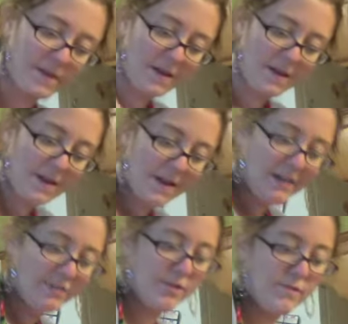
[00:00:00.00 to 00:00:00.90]
I
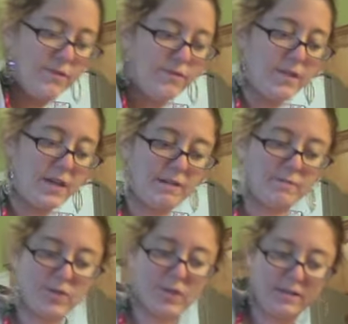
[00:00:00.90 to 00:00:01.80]
should have known that Anne would
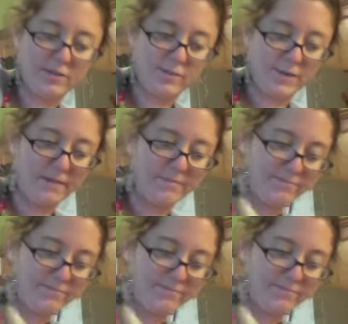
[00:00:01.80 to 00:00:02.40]
challenge me.